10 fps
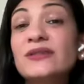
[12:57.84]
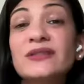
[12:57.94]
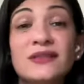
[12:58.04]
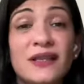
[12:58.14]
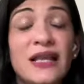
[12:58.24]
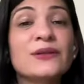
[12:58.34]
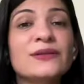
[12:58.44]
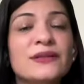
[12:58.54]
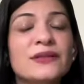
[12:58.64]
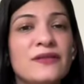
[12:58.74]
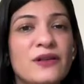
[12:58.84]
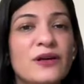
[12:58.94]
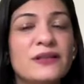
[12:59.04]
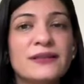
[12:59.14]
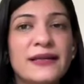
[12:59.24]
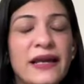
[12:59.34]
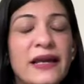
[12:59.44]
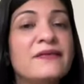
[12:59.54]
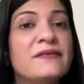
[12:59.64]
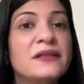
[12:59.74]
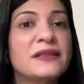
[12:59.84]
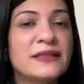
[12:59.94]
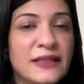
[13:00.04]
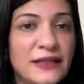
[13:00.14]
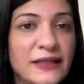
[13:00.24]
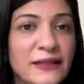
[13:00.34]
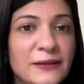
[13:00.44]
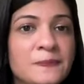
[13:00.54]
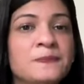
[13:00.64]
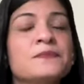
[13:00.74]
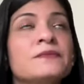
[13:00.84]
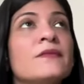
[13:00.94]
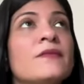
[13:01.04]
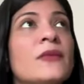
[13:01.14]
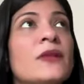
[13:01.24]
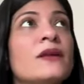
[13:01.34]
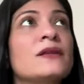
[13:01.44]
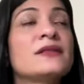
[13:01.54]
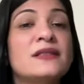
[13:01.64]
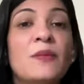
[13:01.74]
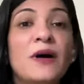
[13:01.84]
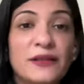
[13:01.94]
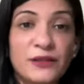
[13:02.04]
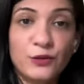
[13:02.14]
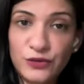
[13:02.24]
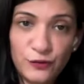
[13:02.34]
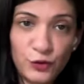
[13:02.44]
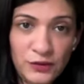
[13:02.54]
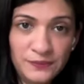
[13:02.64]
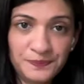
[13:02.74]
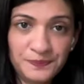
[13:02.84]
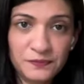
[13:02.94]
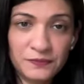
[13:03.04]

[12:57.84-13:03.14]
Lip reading: Thousands and thousands of thoughts every day. Some are useful.